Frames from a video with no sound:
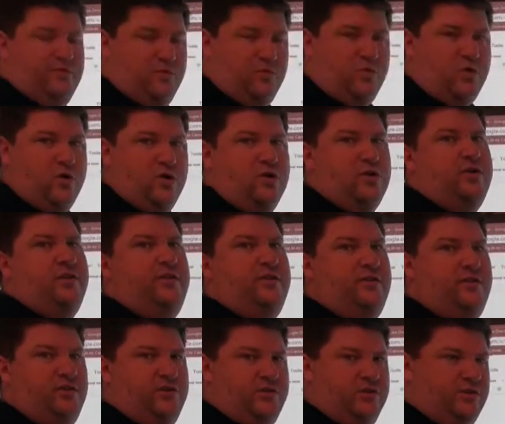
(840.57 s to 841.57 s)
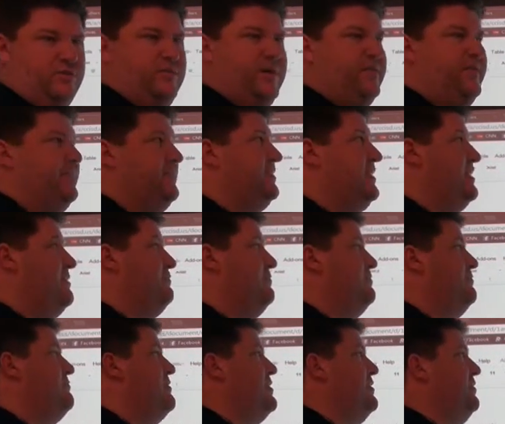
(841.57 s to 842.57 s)
as Word and you can do about the
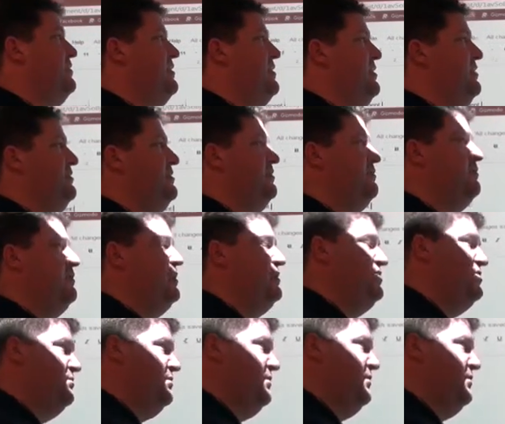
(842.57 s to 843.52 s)
same amount of things, everybody should